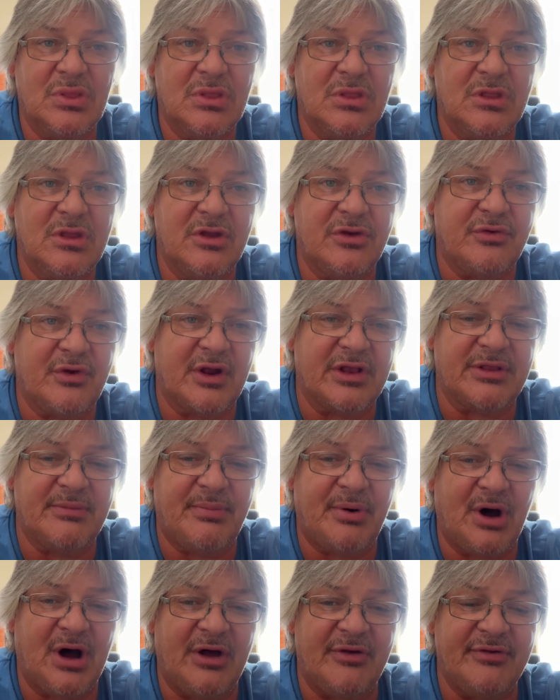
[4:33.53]
your direct
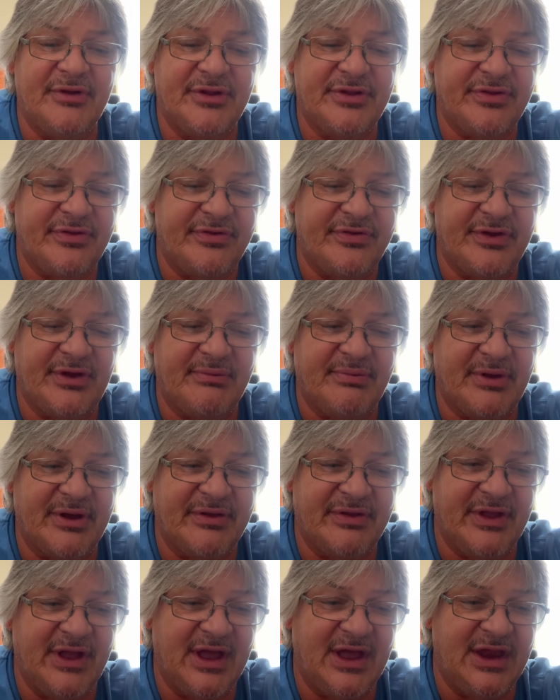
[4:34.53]
deposits and stuff like
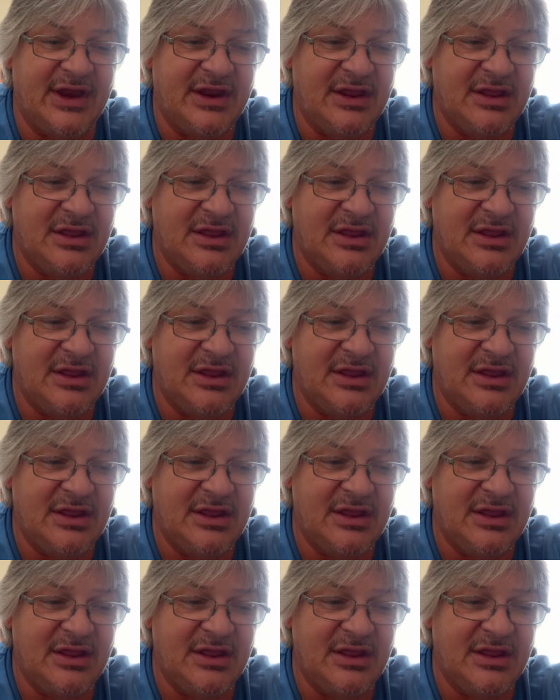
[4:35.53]
that.